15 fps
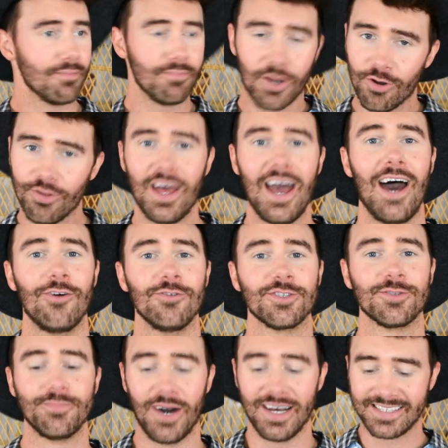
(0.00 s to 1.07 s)
I'm bitter of the
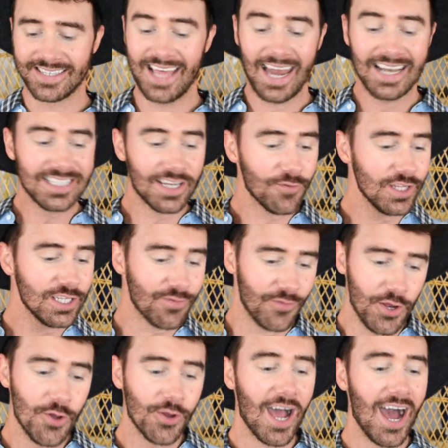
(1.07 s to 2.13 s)
house, but that is it for this
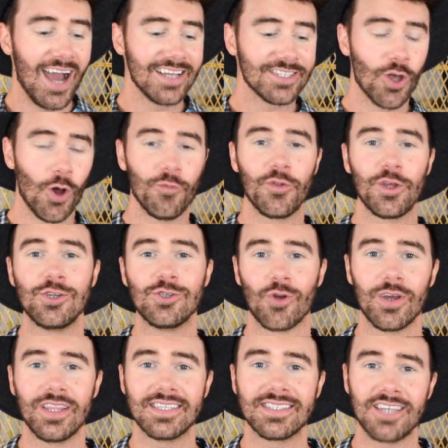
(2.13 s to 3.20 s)
video, guys. Hopefully you
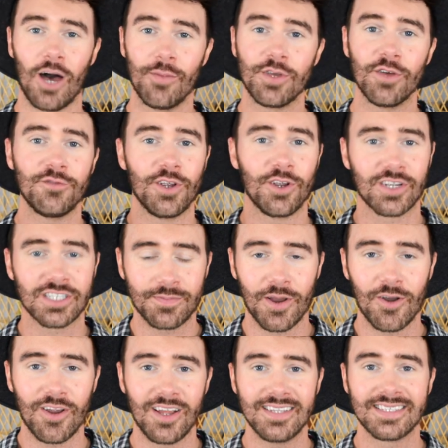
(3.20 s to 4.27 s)
enjoyed this Tommy Hilfiger
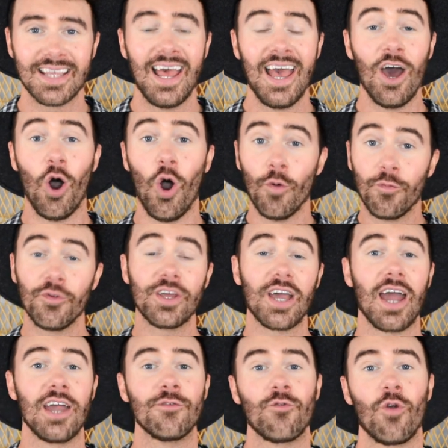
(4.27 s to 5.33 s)
experience. Hopefully
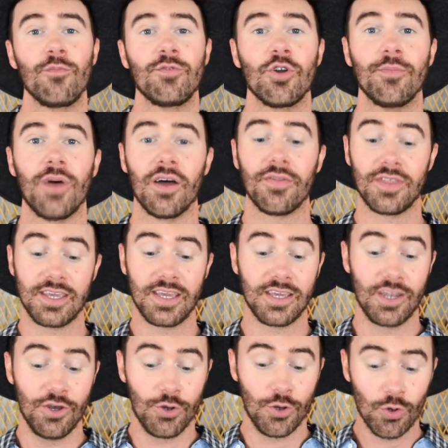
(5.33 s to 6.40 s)
I informed you about
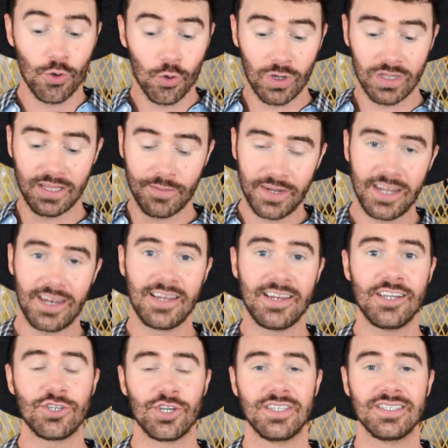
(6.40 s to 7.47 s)
the new limited
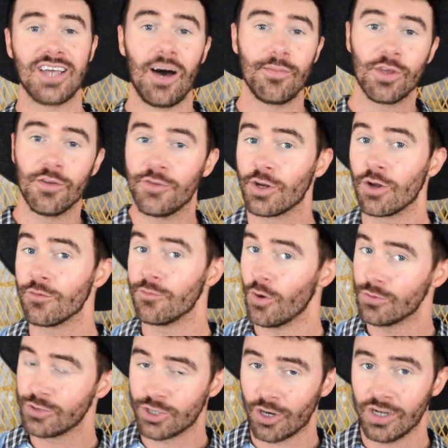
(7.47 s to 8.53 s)
edition Tommy Hilfiger
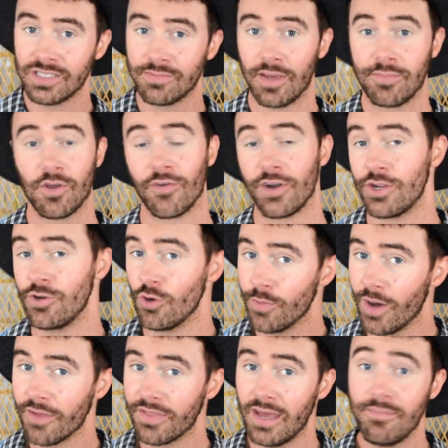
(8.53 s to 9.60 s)
Vote shirts. Maybe you already knew
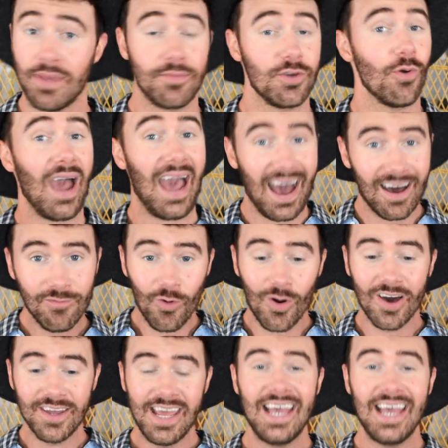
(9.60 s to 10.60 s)
about them. Maybe you have one.